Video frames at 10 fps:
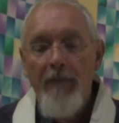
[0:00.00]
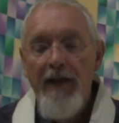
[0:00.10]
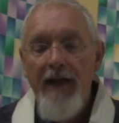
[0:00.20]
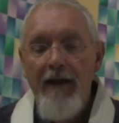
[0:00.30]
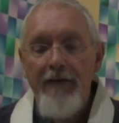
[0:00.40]

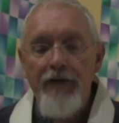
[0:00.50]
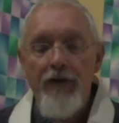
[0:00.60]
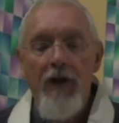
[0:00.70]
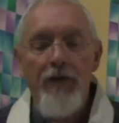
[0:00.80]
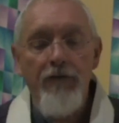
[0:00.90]
In our
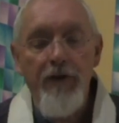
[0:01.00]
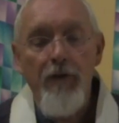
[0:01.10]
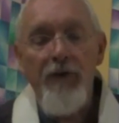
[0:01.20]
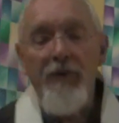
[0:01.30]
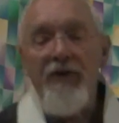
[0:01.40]
introductory
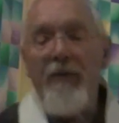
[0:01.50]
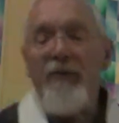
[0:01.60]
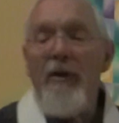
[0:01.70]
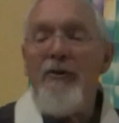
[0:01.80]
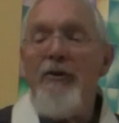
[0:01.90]
course, we
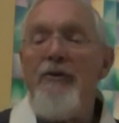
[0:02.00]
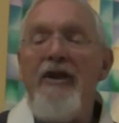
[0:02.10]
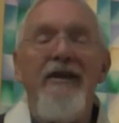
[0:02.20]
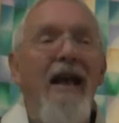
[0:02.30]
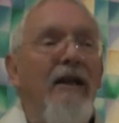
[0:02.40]
sometimes use
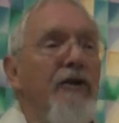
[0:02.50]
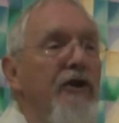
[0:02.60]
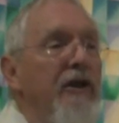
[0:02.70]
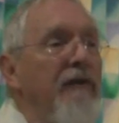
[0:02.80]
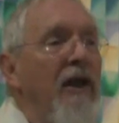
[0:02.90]
the
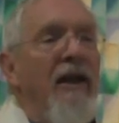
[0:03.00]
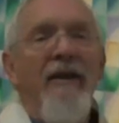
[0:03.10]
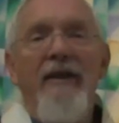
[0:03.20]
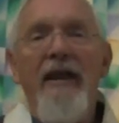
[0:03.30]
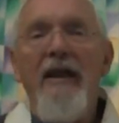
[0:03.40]
analogy of
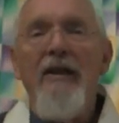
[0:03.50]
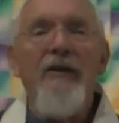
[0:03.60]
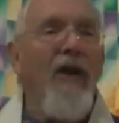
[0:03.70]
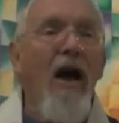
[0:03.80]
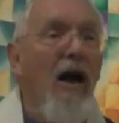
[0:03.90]

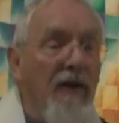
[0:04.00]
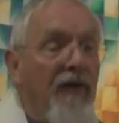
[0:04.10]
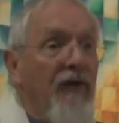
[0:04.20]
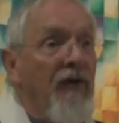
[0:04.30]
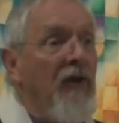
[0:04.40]
things,
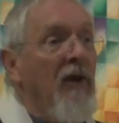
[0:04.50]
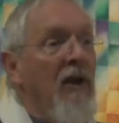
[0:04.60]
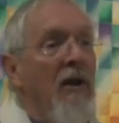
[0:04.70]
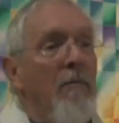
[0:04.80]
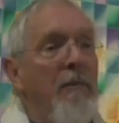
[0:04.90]
us,
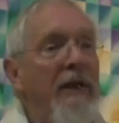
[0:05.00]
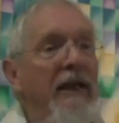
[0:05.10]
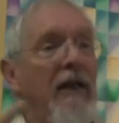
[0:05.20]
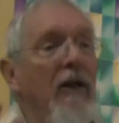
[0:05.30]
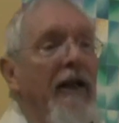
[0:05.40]

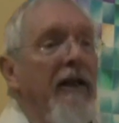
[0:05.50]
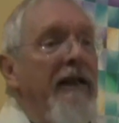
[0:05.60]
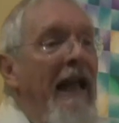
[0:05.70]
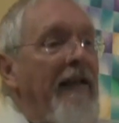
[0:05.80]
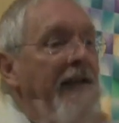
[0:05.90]
being like
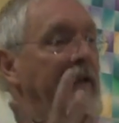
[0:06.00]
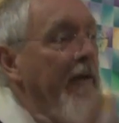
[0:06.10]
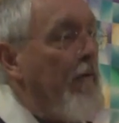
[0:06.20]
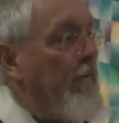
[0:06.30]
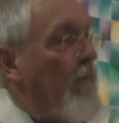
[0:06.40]
an
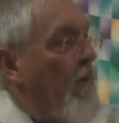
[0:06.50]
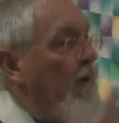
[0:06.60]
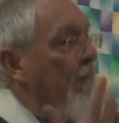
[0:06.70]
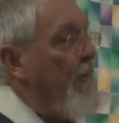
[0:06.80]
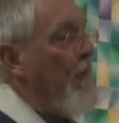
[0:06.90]
eddy or a
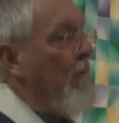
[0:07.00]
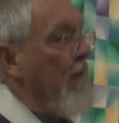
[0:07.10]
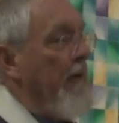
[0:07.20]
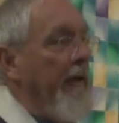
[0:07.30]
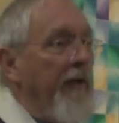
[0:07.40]

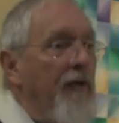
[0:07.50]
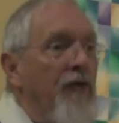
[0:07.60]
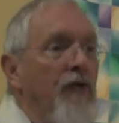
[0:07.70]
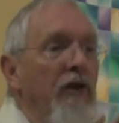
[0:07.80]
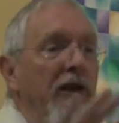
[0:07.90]
whirlpool in a
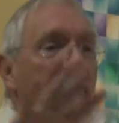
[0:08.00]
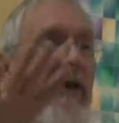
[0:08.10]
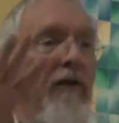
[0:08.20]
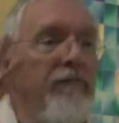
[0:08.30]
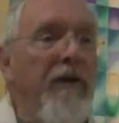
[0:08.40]
stream,
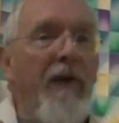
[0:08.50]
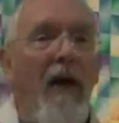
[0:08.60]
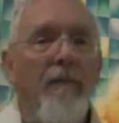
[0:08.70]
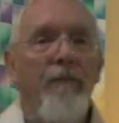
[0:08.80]
in a river.